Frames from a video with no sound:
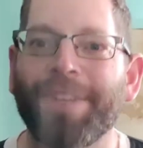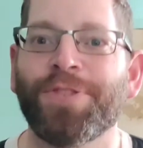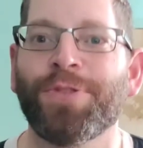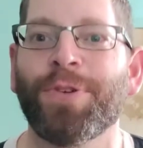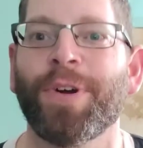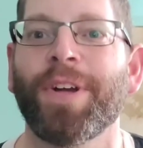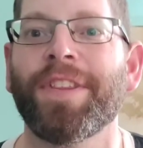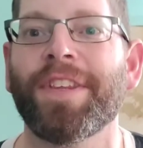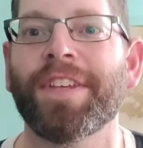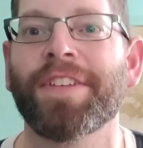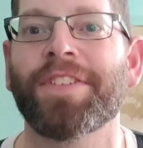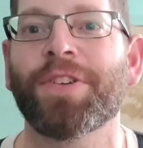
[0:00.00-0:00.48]

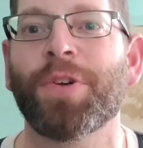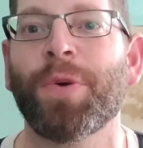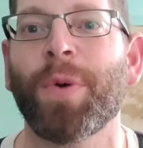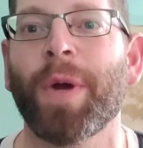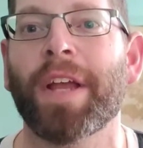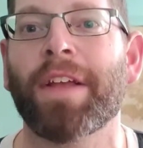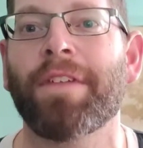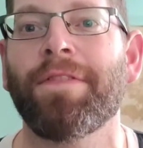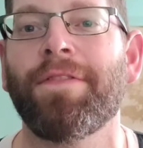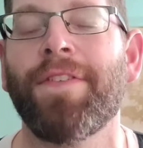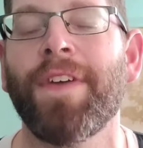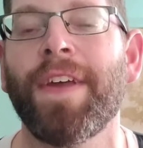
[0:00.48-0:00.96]
enjoyed this
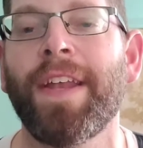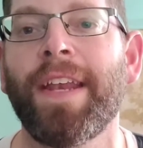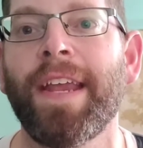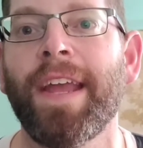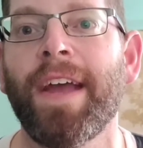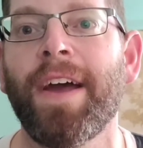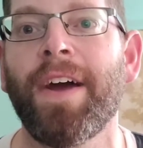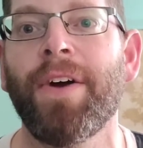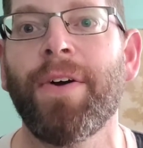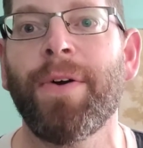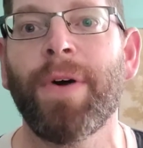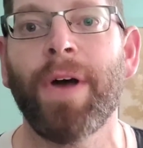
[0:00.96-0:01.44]
quick
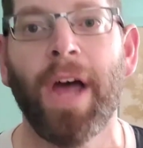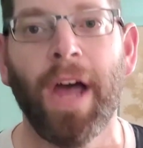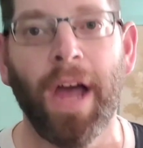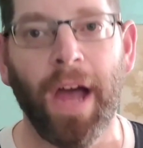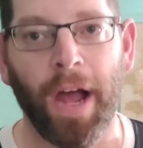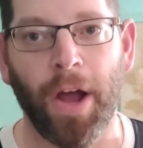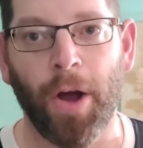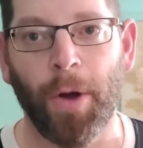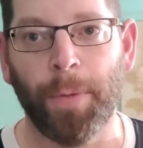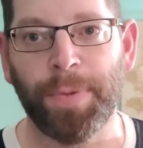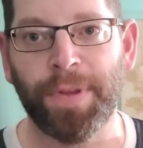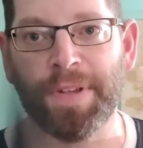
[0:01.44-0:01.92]
video.
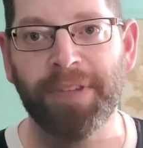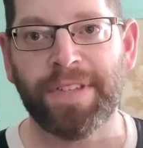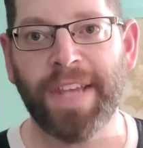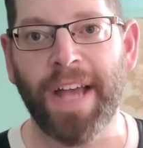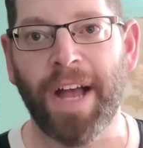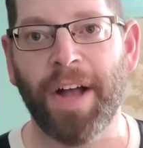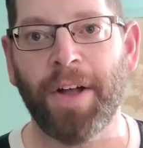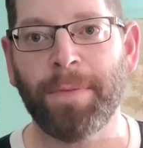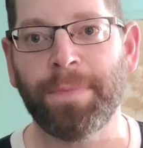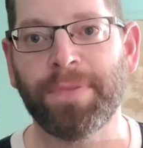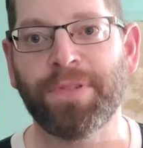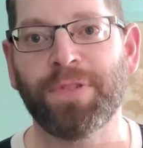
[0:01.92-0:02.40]
I hope this
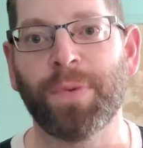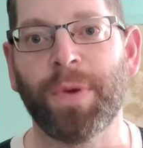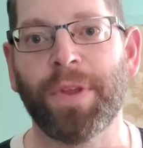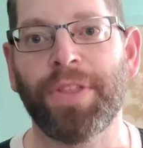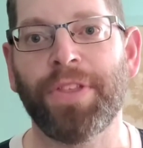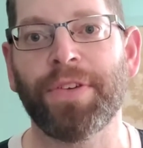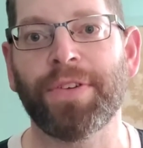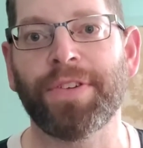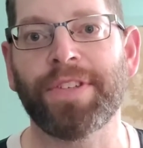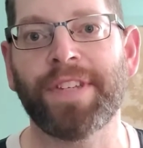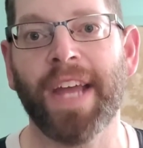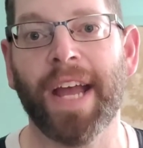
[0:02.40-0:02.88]
helps
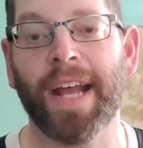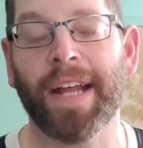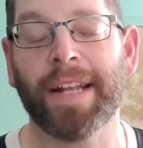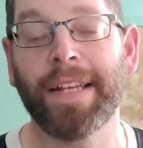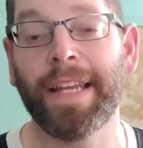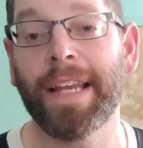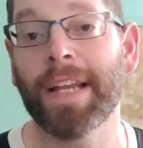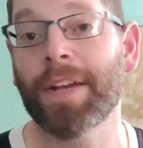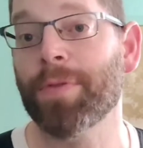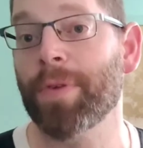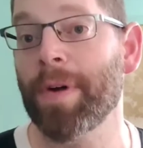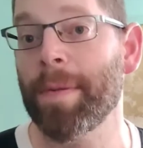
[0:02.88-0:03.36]
with your
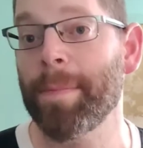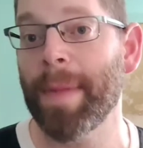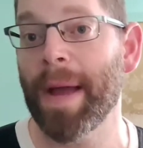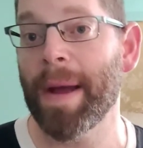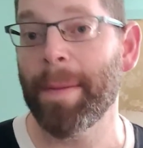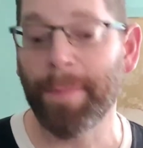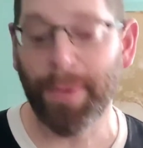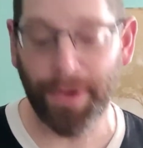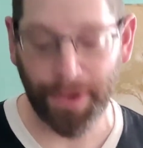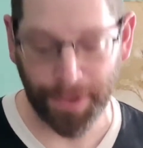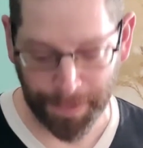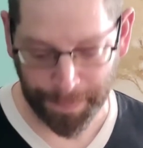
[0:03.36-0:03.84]
technique.
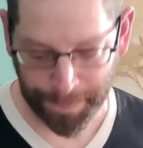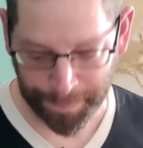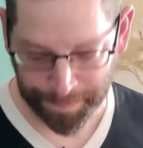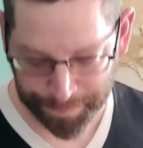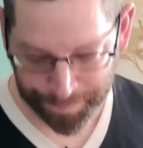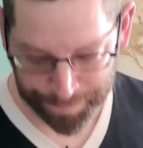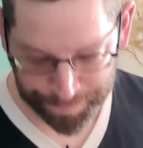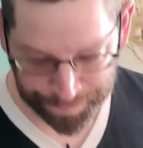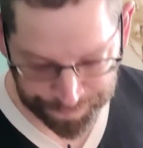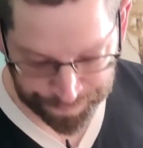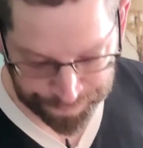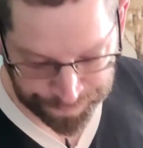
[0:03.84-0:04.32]
Remember,
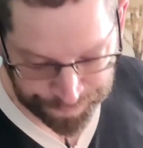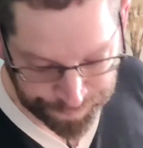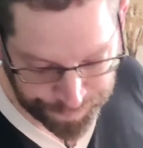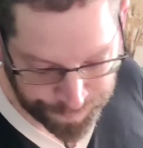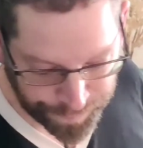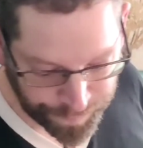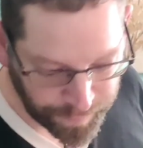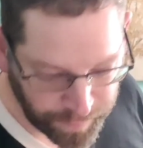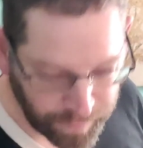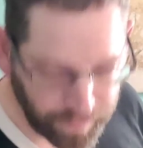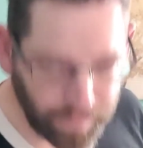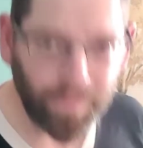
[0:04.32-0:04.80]

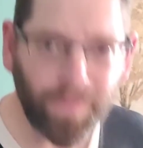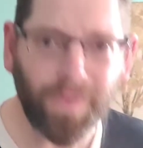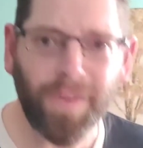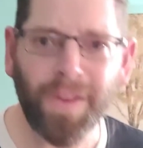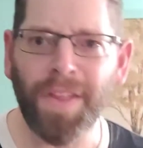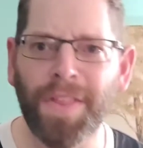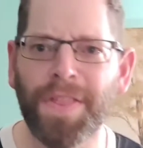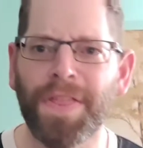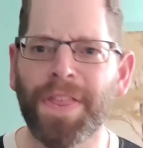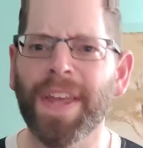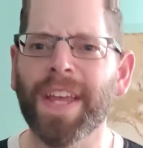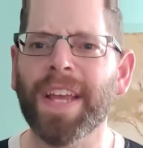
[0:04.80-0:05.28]

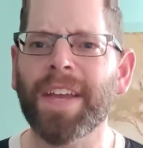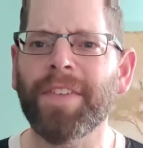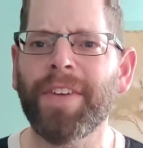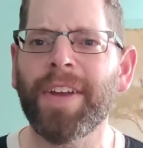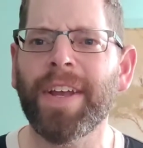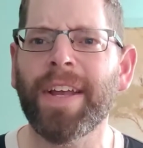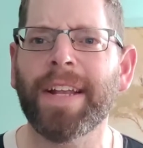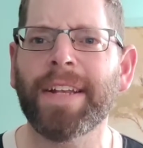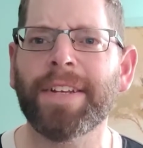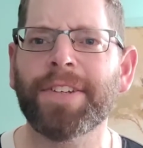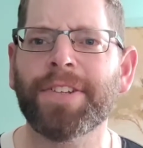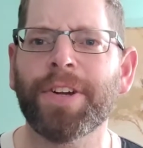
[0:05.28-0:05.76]
think of
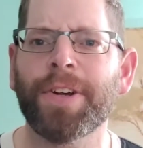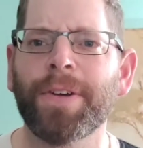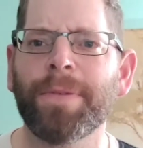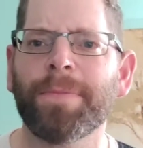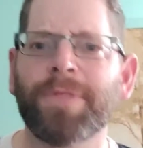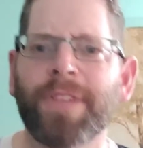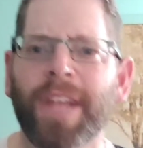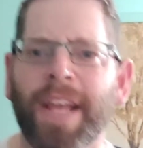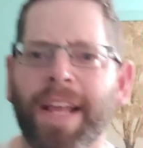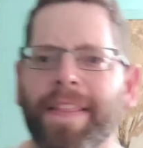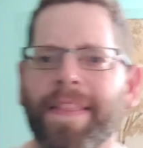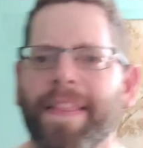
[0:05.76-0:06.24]
it in
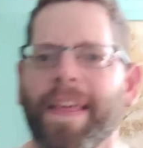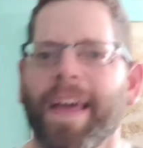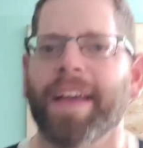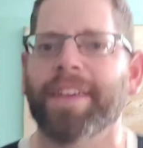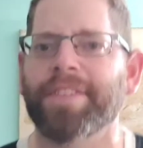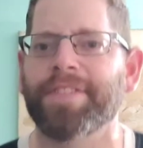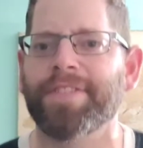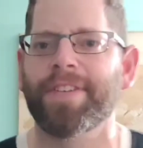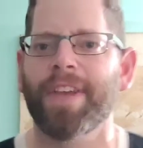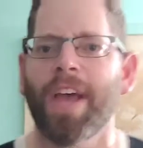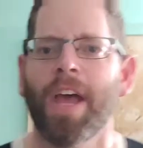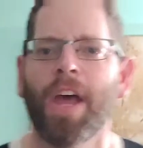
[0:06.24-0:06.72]
terms like
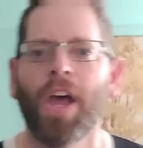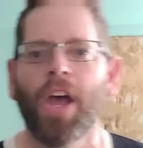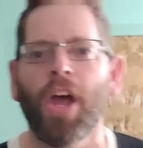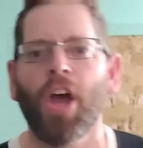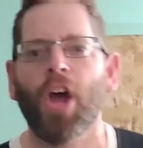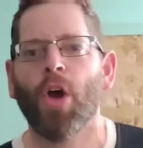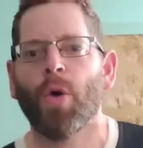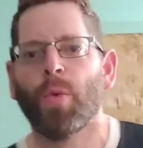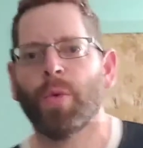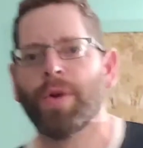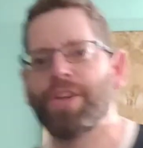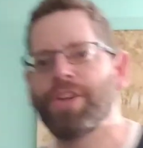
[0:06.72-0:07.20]
this.
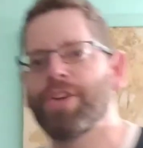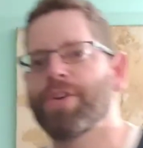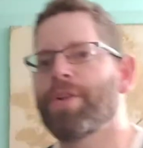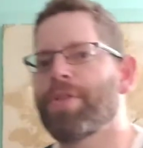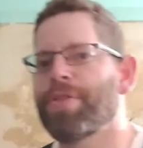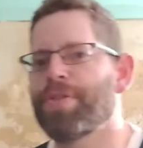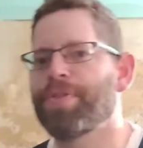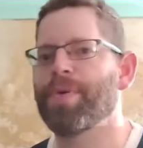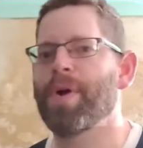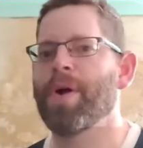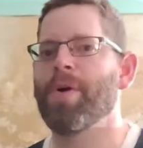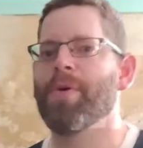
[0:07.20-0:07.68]
When you're
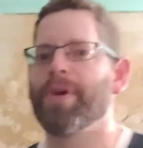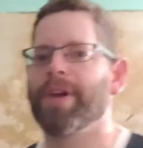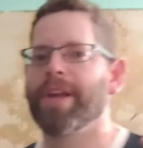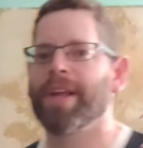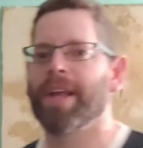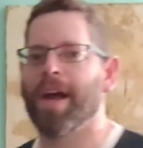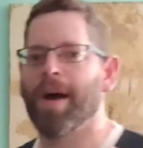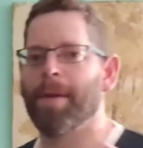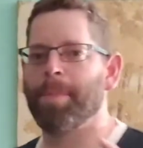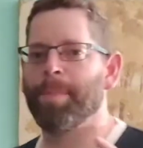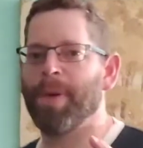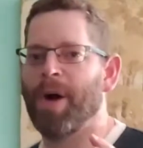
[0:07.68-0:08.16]

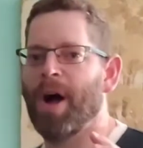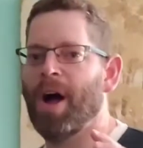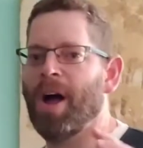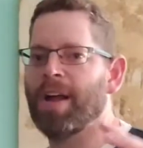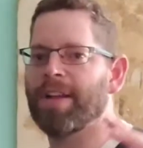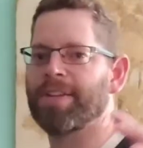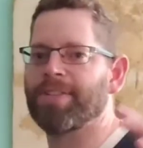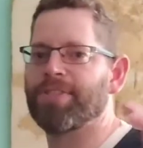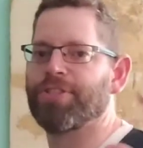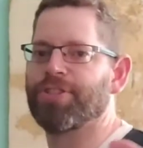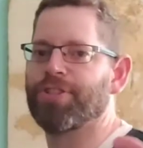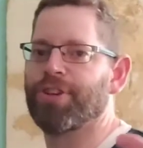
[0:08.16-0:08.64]
throwing a
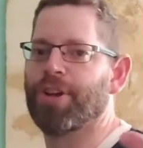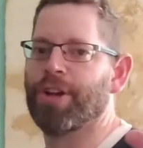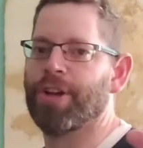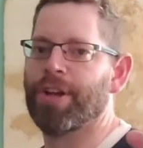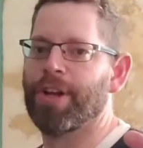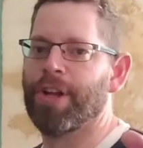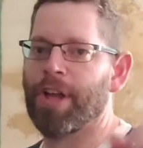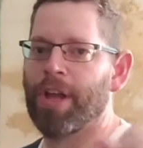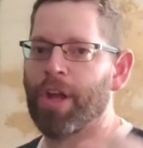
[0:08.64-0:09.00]
punch